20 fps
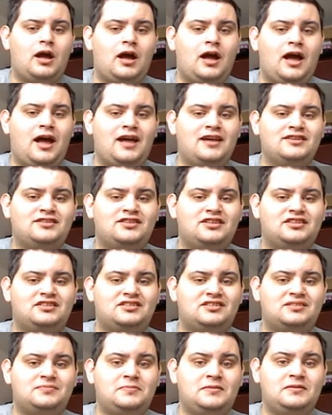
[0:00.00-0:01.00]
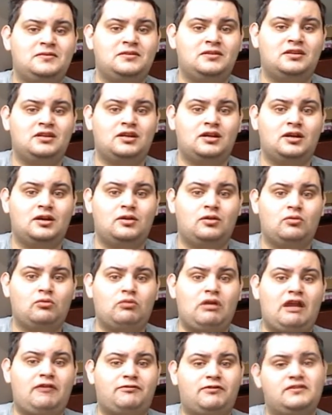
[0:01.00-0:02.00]
as it's been
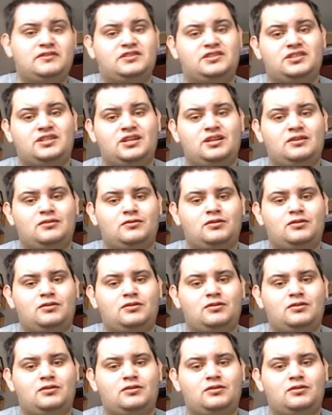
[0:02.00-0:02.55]
referenced